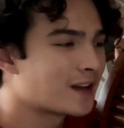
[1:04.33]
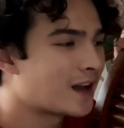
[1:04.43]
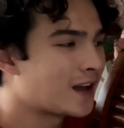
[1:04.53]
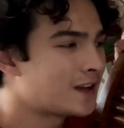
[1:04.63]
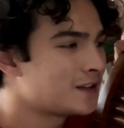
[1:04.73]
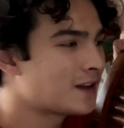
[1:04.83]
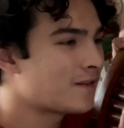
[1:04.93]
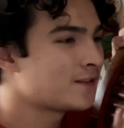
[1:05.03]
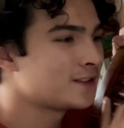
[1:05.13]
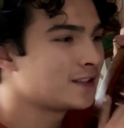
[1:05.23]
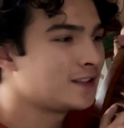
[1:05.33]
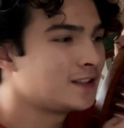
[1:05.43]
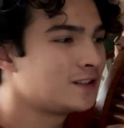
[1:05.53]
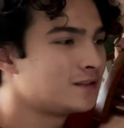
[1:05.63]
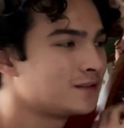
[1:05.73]
I haven't seen
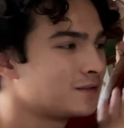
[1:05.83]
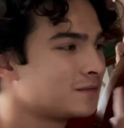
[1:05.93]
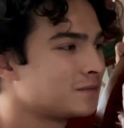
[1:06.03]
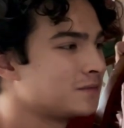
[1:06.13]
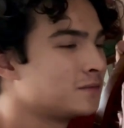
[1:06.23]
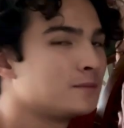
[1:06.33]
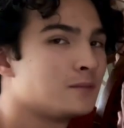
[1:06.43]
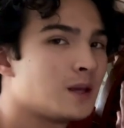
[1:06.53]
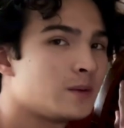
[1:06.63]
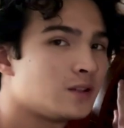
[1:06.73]
in maybe